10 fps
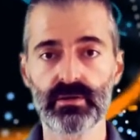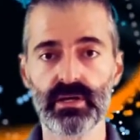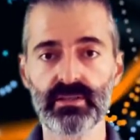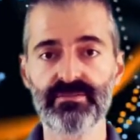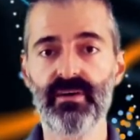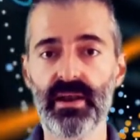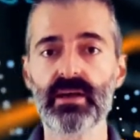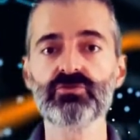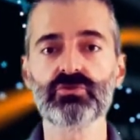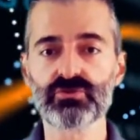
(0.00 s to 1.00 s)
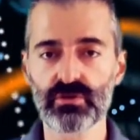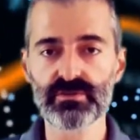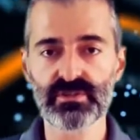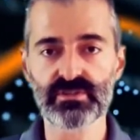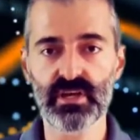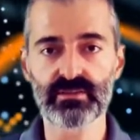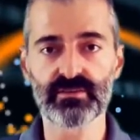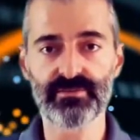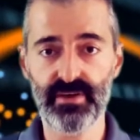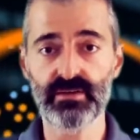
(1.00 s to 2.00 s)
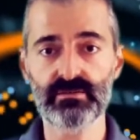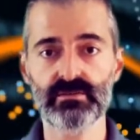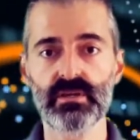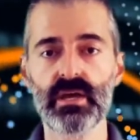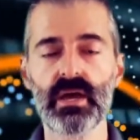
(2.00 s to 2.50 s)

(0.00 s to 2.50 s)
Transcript: in the financial services sector face,